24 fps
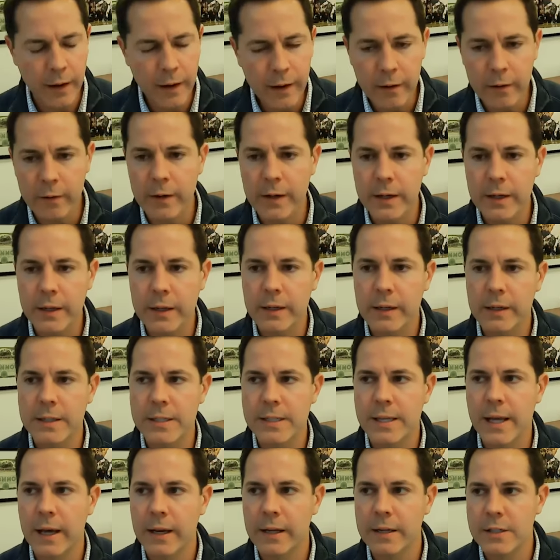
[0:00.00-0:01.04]
irony
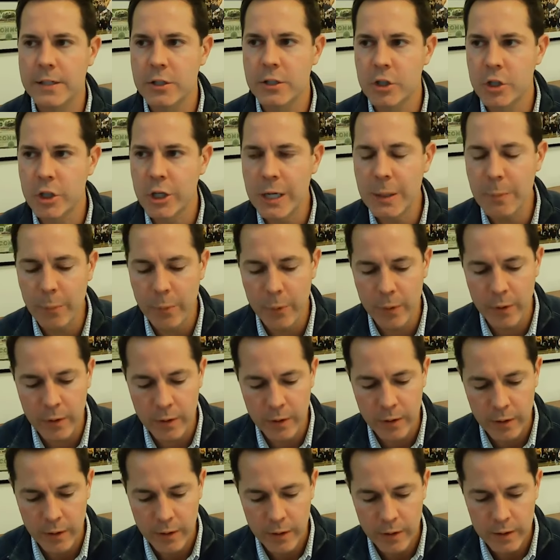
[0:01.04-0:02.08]
is that it's
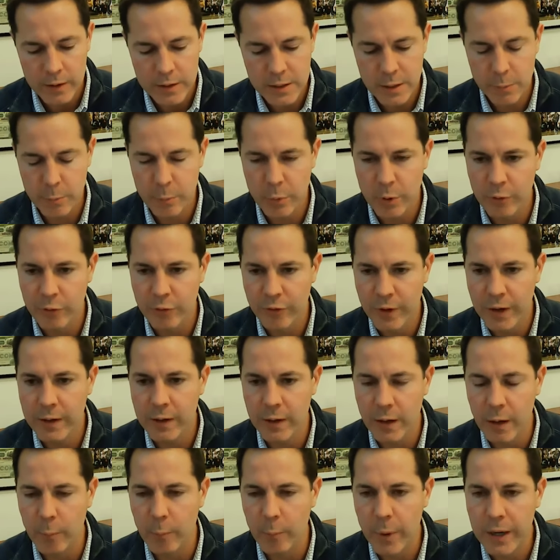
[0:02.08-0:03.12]
cheaper to prevent
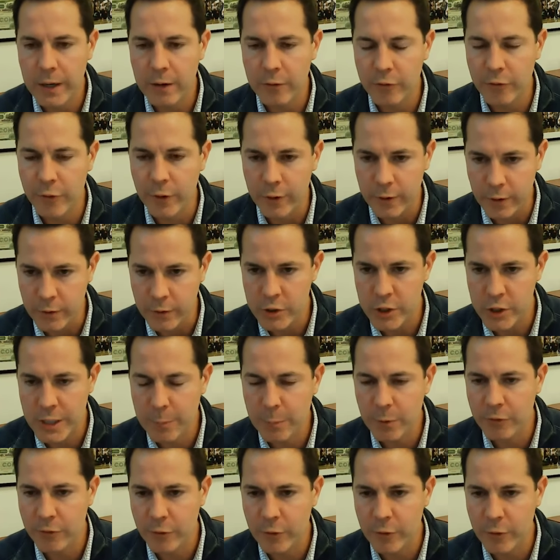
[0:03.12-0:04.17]
a bank failure,
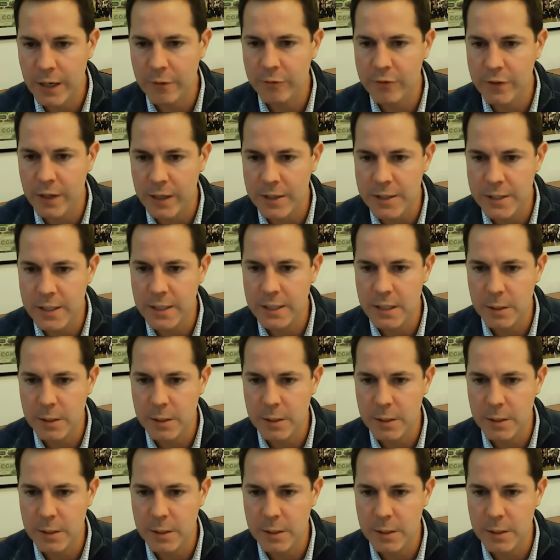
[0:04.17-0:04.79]
cheaper for the FDIC